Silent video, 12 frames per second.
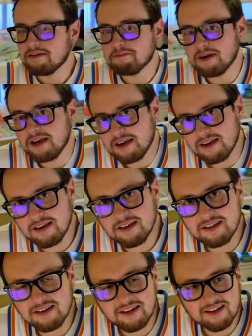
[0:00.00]

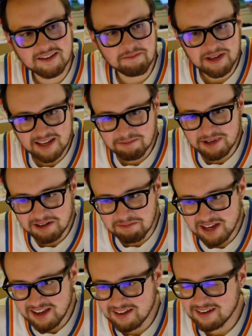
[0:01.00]
Man.
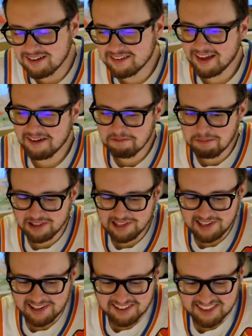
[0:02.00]
That
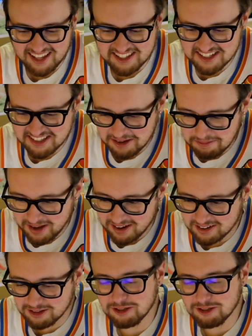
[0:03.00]
play, that step back